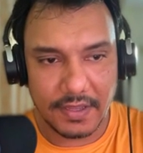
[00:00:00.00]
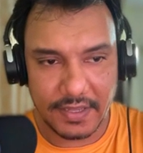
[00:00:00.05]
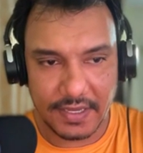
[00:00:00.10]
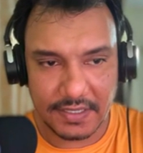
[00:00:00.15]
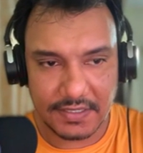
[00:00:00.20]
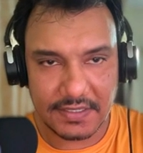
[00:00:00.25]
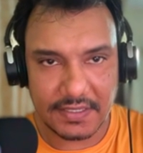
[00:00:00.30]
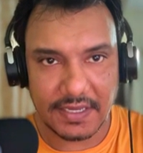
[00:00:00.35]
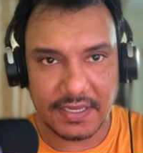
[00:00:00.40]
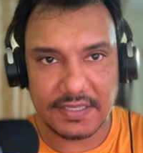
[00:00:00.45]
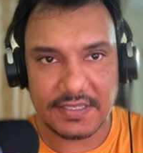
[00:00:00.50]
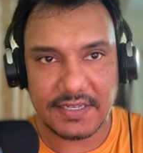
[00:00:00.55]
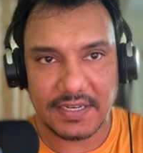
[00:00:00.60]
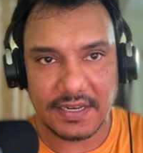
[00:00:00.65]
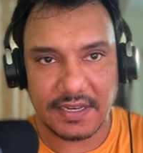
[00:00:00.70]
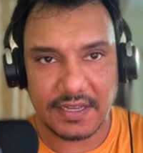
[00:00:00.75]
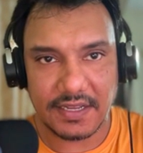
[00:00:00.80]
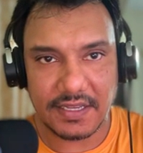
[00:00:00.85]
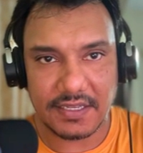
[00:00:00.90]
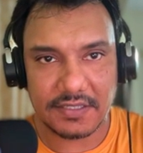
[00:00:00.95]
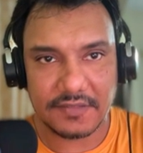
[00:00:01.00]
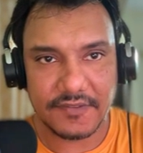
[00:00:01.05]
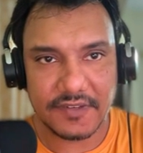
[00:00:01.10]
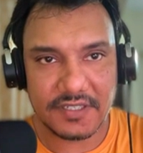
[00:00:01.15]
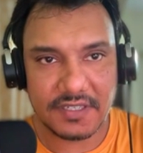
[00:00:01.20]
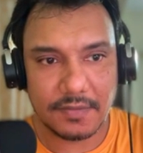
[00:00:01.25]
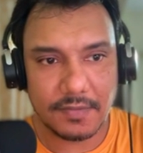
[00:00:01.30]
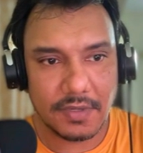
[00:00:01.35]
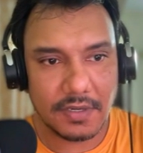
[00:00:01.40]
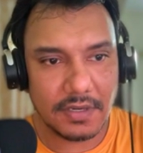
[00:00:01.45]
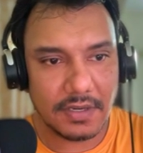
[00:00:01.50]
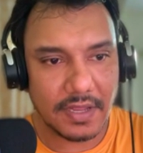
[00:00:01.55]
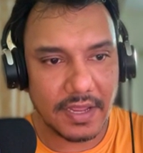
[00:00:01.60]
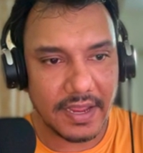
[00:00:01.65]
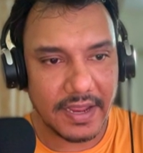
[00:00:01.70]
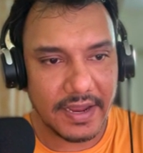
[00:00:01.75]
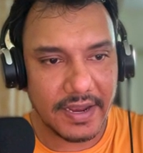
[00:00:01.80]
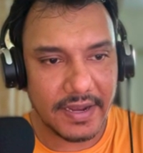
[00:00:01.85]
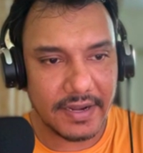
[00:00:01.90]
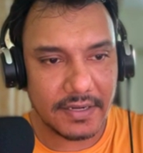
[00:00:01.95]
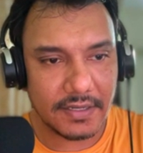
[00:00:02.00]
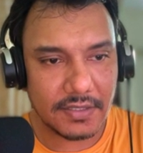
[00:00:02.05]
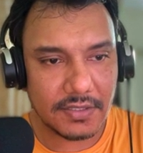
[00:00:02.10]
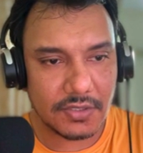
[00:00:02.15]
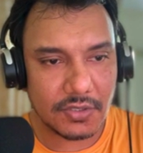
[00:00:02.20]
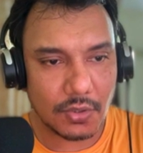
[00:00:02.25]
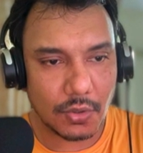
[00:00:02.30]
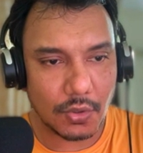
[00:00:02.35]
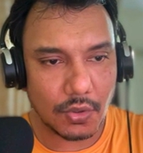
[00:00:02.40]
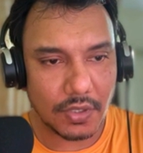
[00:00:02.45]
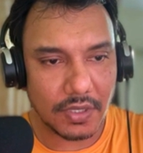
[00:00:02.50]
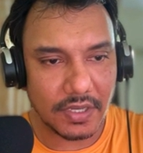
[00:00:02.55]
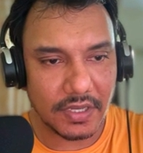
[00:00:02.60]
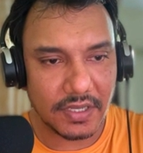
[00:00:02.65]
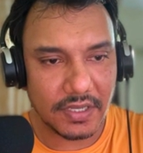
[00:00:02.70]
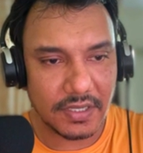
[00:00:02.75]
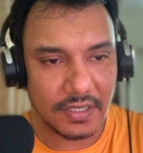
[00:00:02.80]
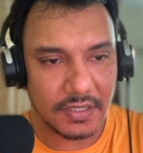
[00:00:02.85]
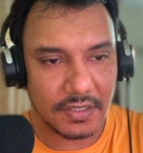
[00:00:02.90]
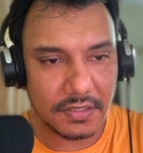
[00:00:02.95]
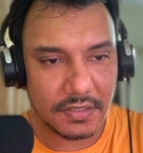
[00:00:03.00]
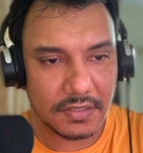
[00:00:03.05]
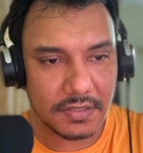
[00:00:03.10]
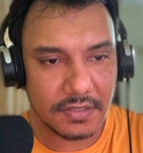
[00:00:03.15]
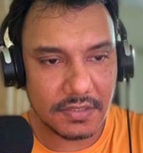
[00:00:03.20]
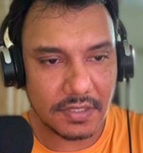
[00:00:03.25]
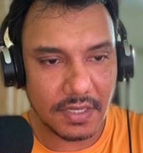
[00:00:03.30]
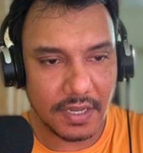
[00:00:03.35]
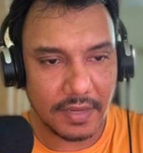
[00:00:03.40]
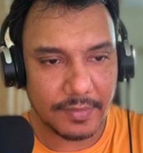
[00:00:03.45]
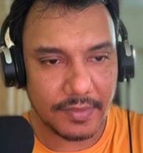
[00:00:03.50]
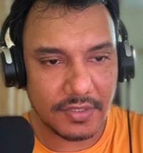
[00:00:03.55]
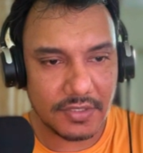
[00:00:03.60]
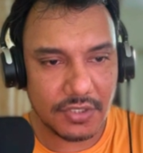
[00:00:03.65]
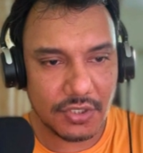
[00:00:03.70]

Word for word: Yes, Estella is visible and so is, I'm